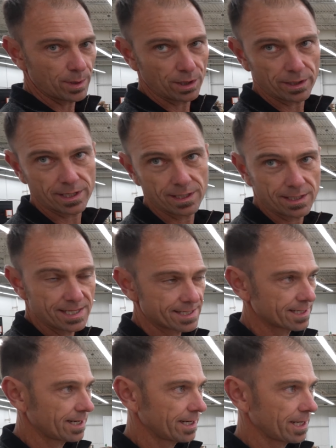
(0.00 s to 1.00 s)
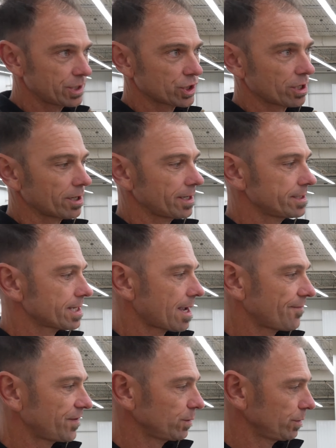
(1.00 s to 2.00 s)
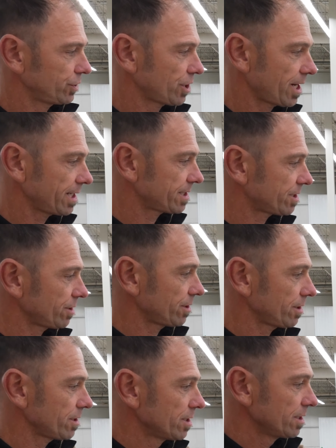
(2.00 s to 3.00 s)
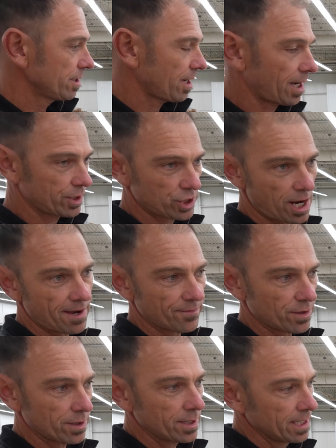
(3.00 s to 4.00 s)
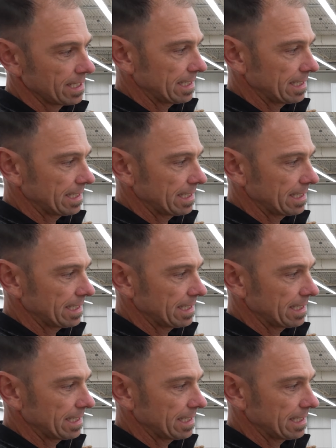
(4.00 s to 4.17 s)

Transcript: Milliken. He's an NHRA top fuel dragster driver.